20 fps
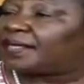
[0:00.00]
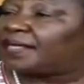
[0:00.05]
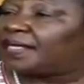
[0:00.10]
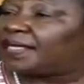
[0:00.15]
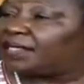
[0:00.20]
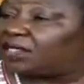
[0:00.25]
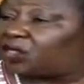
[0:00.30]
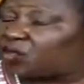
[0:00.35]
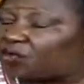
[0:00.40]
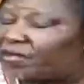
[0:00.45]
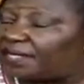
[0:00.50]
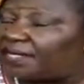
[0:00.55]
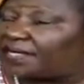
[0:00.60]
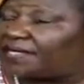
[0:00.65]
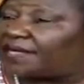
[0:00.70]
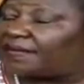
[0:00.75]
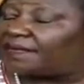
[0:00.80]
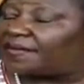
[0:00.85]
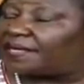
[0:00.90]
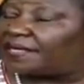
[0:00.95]
in
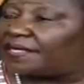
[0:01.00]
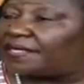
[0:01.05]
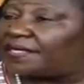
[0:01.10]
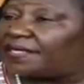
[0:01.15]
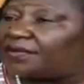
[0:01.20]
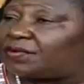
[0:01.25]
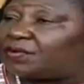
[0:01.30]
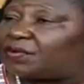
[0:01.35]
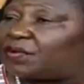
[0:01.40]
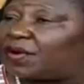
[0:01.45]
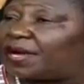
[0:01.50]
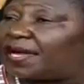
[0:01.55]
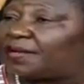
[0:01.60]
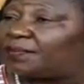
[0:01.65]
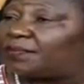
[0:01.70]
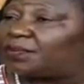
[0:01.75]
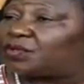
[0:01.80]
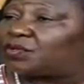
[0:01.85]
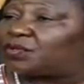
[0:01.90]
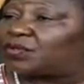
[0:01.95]
2017, we were
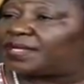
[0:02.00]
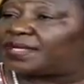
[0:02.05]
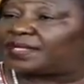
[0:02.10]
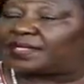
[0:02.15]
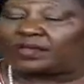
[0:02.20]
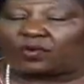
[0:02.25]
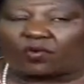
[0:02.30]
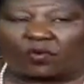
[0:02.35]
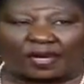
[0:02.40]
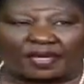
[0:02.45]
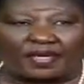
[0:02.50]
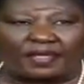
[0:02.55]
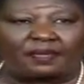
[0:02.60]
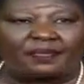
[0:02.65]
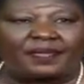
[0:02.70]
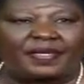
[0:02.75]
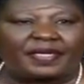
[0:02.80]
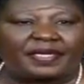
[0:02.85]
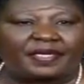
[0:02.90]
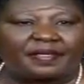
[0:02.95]
able to get quite
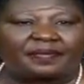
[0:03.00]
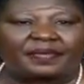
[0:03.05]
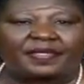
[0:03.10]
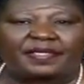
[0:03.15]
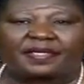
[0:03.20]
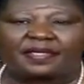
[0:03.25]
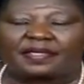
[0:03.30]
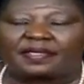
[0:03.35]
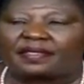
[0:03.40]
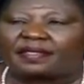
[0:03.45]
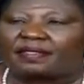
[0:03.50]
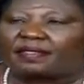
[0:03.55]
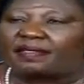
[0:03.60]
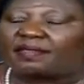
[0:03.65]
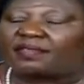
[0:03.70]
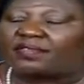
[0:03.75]
many MCAs,